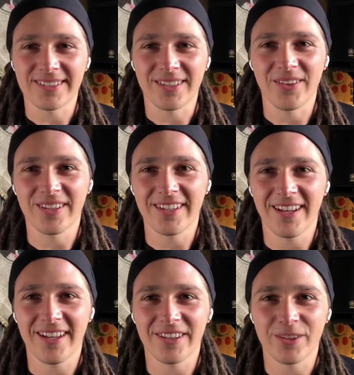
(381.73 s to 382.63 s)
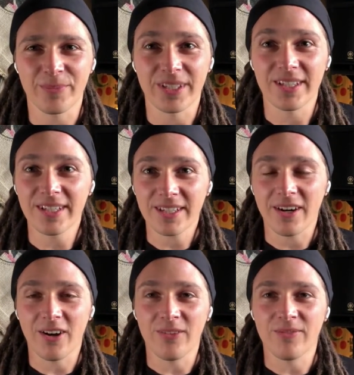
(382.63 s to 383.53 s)
So the beginning
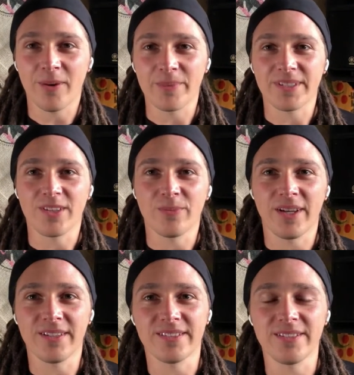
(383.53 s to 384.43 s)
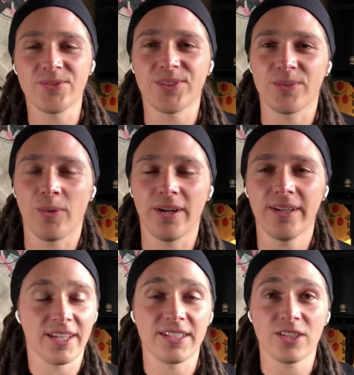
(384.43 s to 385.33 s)
of Hot Potato Band is an interesting
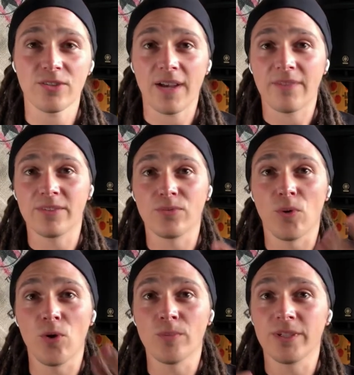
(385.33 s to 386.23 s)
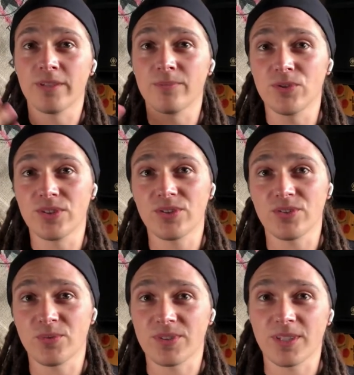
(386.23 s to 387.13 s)
one. The idea of having roaming
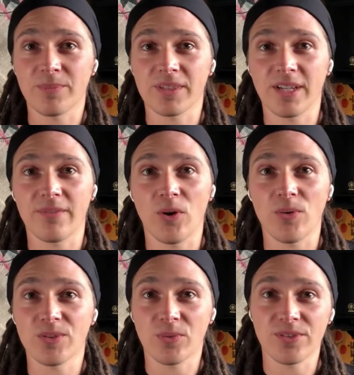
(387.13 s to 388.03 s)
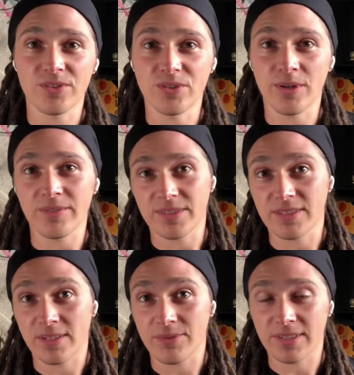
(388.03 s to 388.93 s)
musicians was something that I've always wanted to do ever
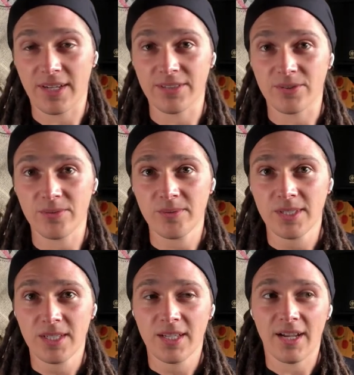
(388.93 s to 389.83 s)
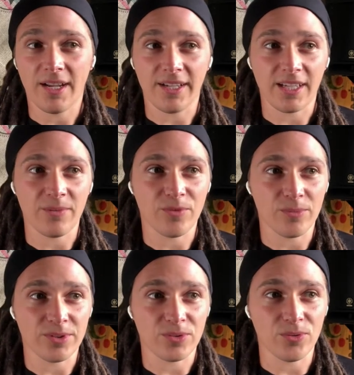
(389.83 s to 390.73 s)
since I was in high school. And I came from
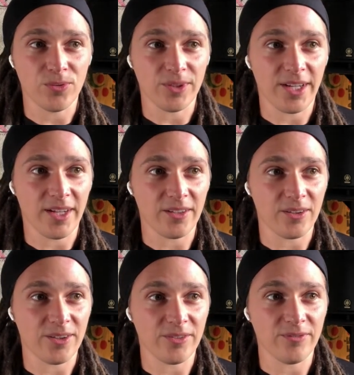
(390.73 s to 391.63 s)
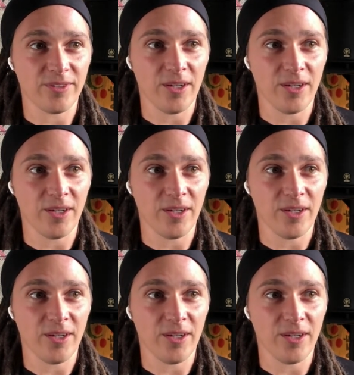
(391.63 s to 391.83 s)
a school that had a lot of